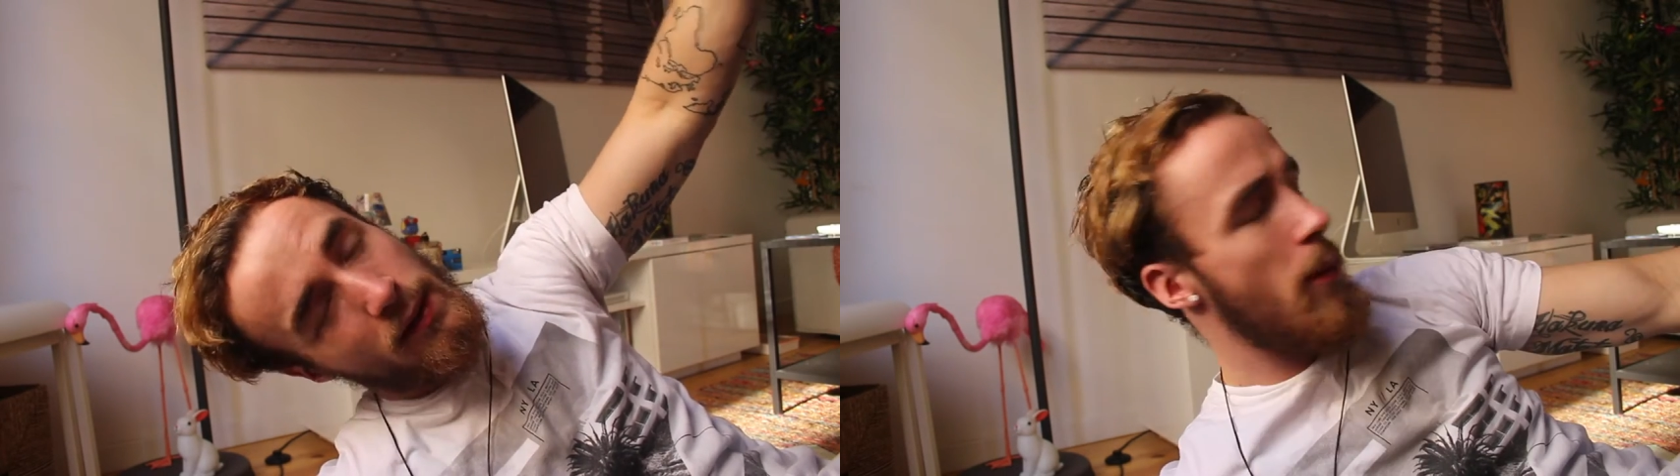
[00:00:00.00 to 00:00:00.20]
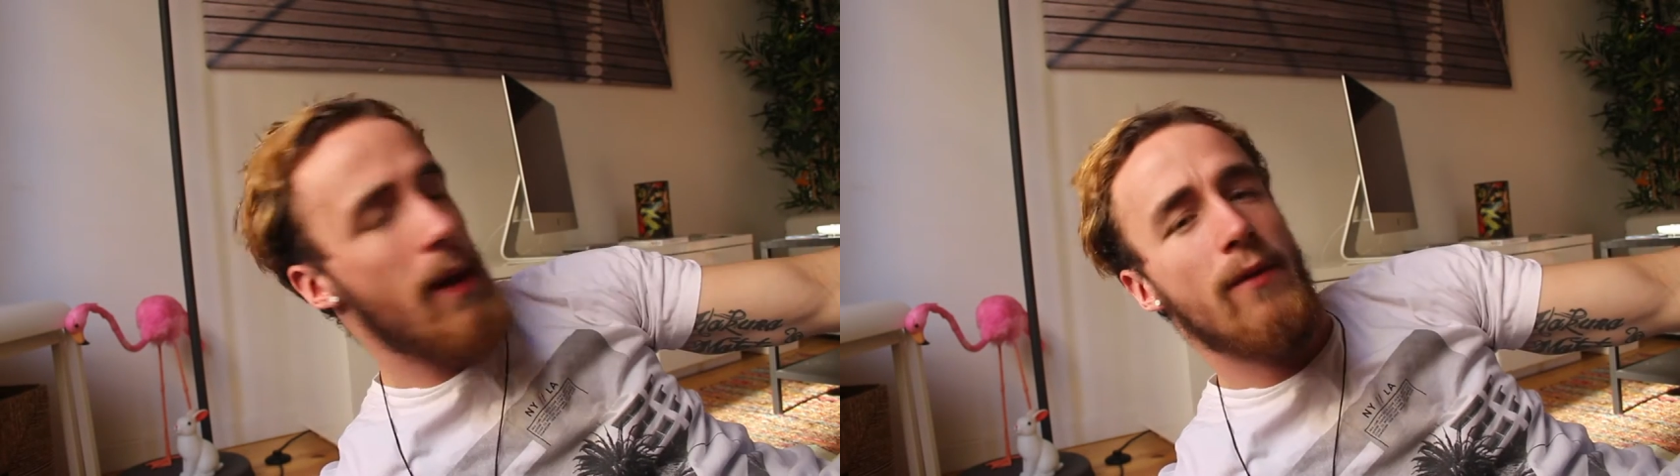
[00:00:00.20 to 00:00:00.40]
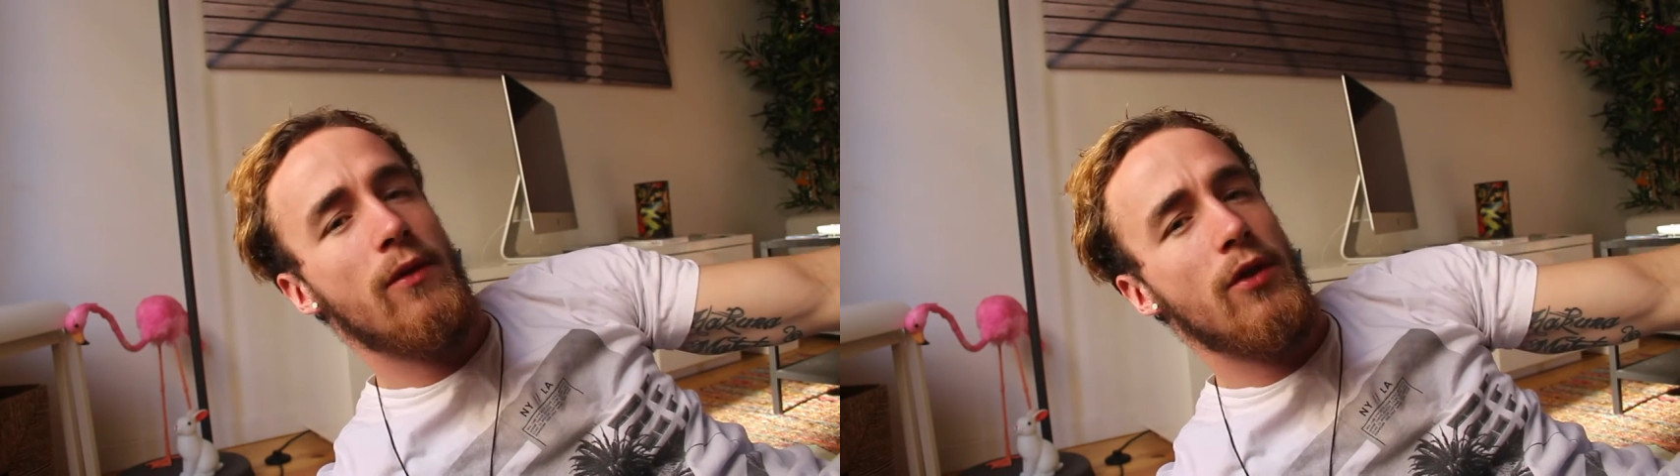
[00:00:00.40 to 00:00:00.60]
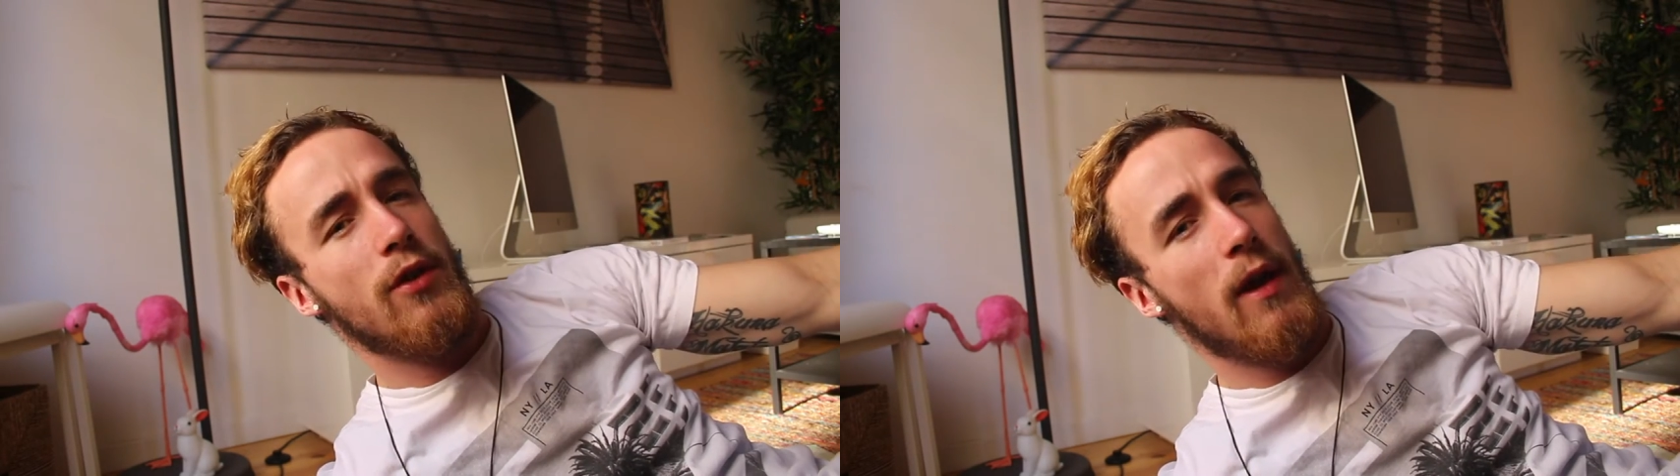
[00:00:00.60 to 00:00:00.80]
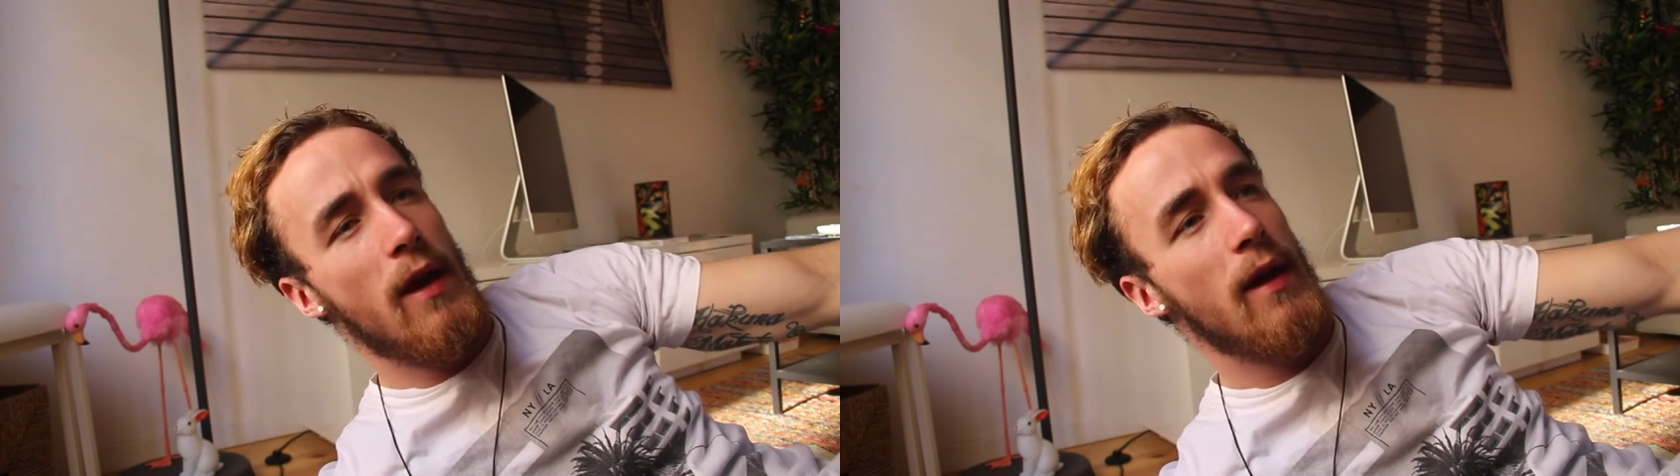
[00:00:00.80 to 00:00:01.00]
Probably have lunch
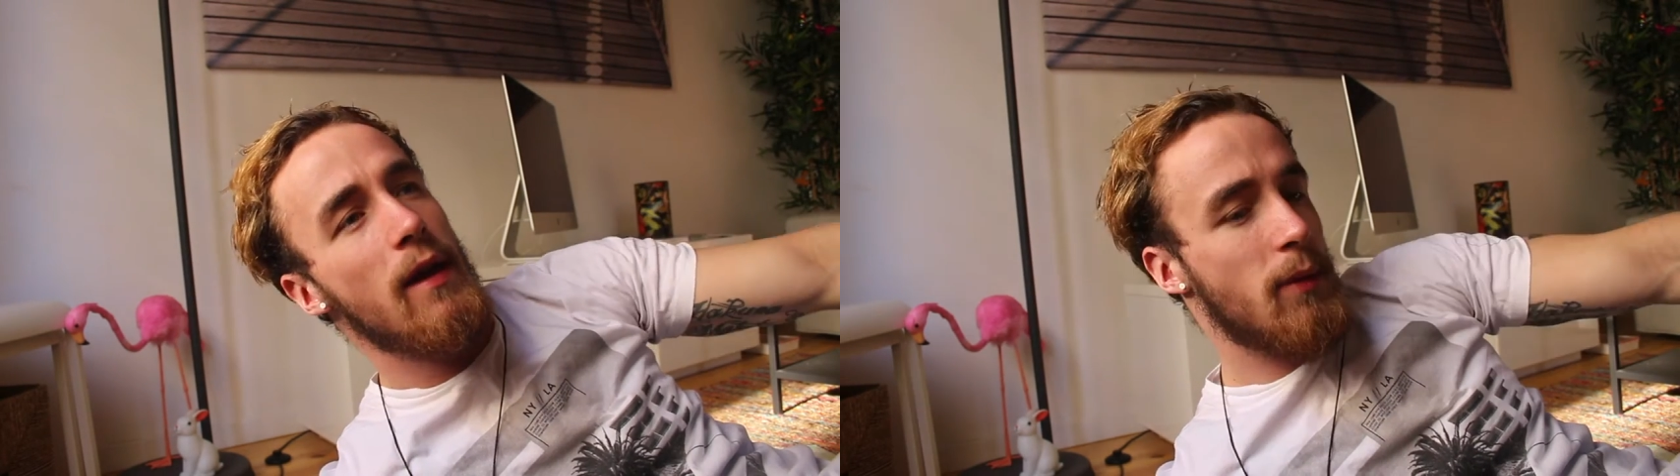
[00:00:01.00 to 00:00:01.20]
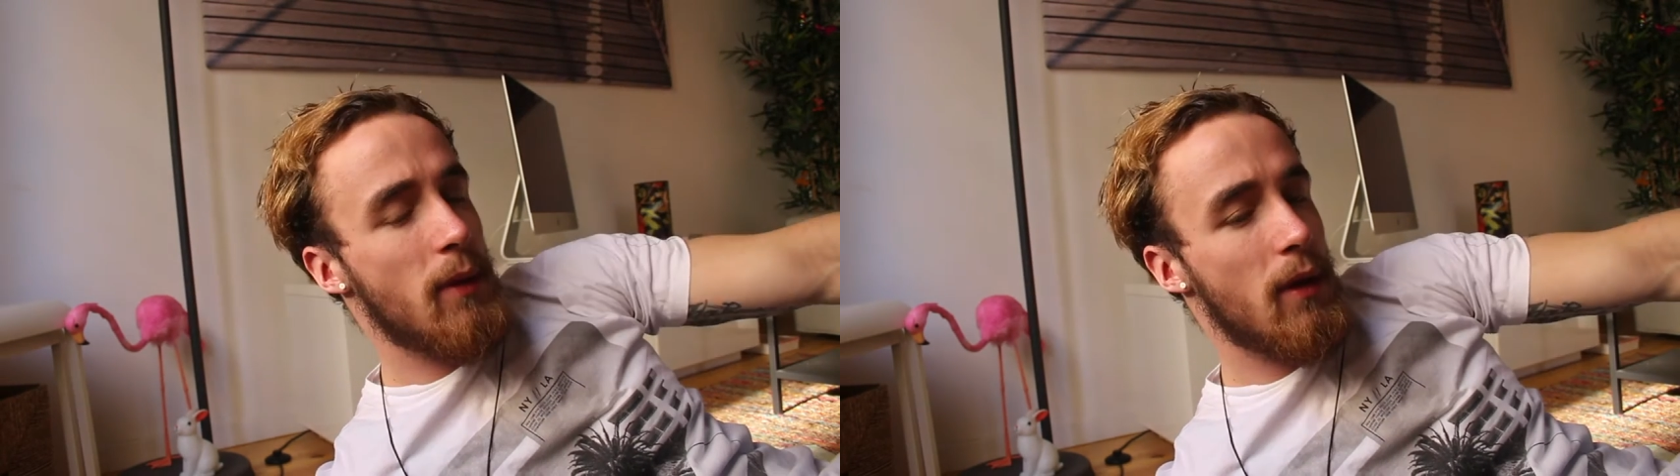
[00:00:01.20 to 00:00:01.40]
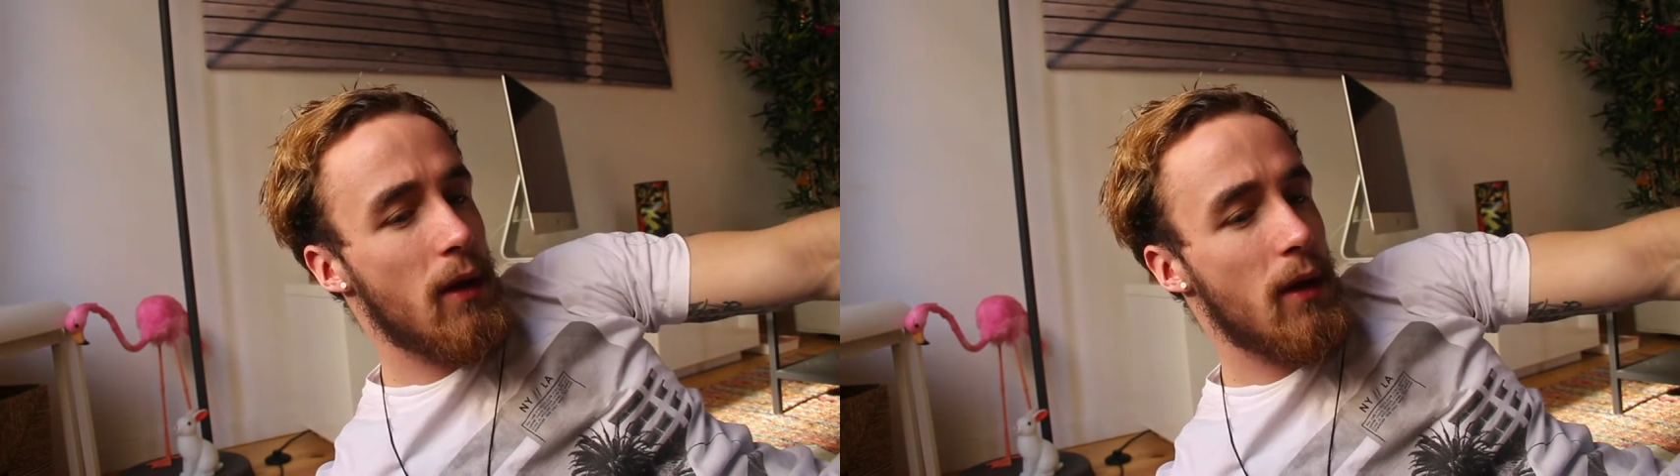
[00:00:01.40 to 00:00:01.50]
there, spend